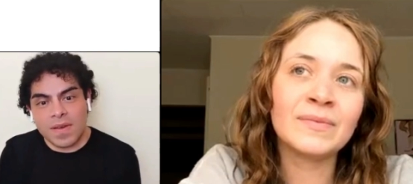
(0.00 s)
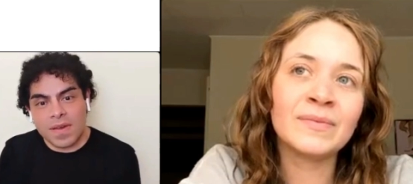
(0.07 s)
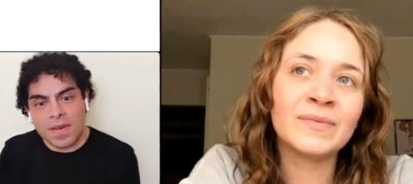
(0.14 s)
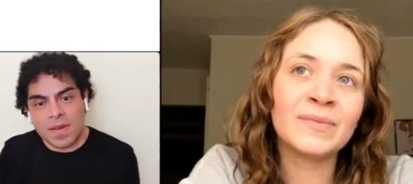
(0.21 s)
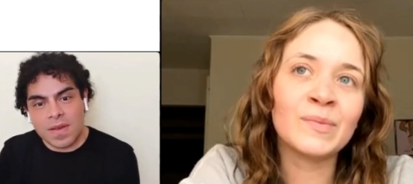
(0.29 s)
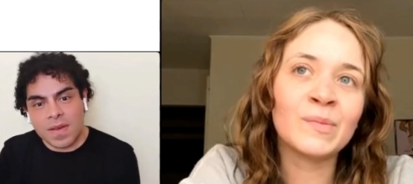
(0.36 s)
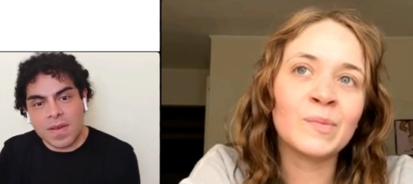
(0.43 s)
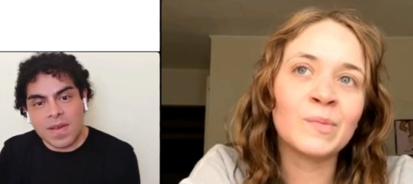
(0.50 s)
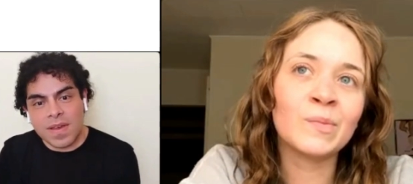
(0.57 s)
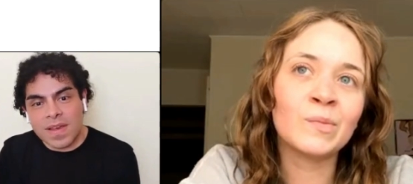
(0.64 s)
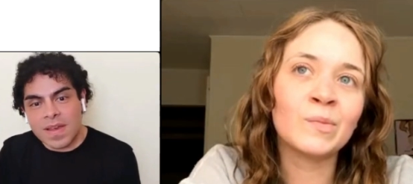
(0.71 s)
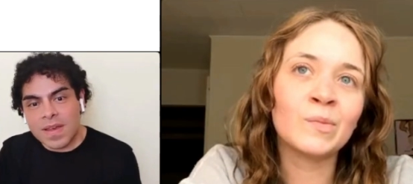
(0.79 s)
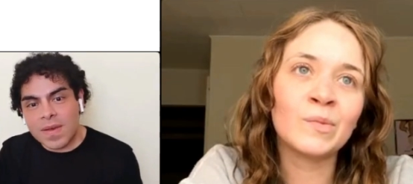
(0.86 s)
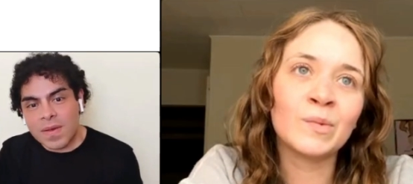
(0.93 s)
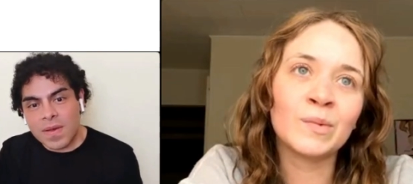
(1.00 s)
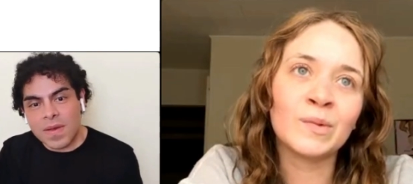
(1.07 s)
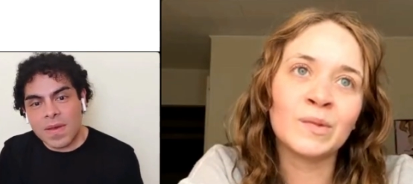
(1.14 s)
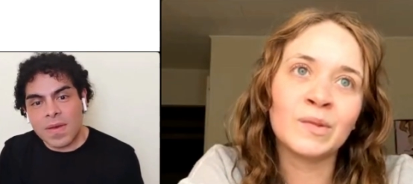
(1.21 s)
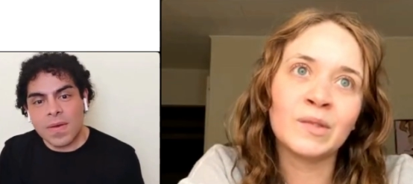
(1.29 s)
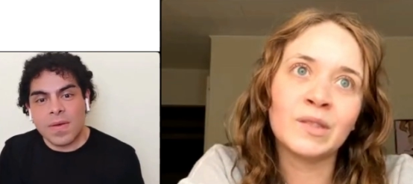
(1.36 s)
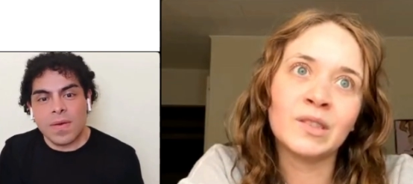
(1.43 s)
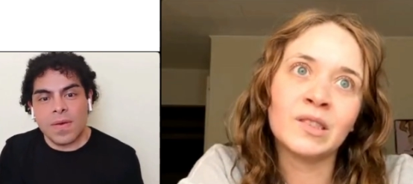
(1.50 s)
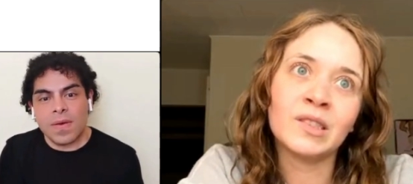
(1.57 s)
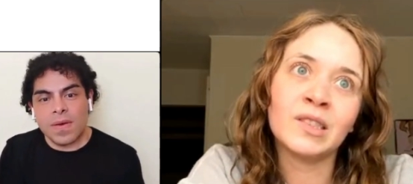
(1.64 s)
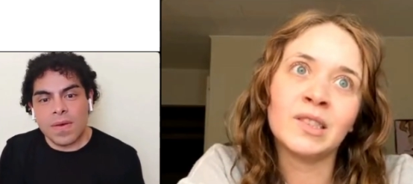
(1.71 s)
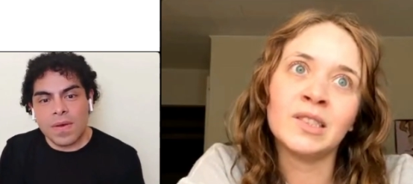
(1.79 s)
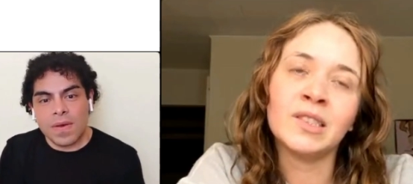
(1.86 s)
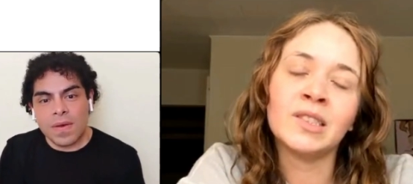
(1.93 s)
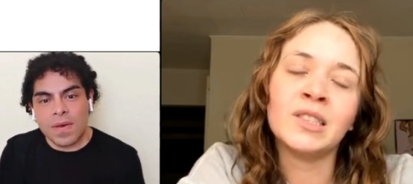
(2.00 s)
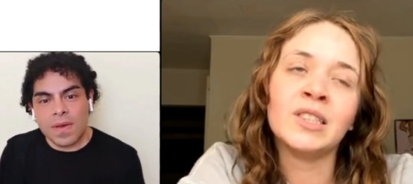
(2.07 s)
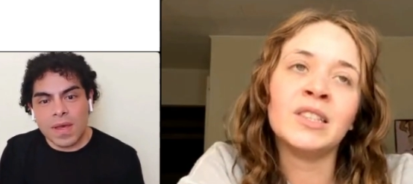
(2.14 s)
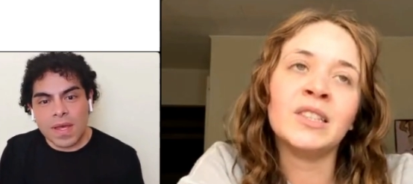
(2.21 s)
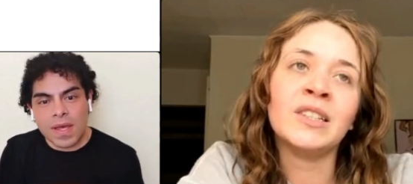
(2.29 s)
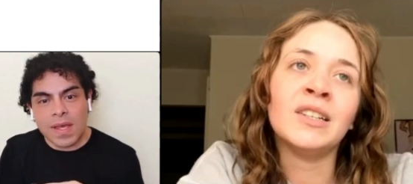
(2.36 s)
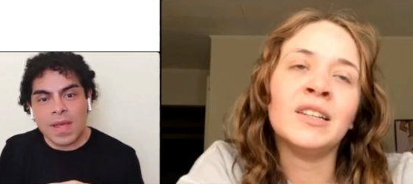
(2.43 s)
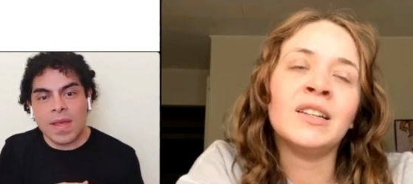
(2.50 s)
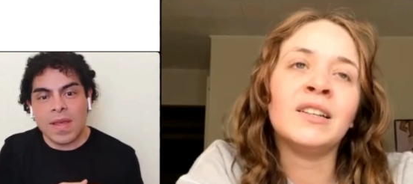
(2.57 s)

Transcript: No one is speaking in this clip.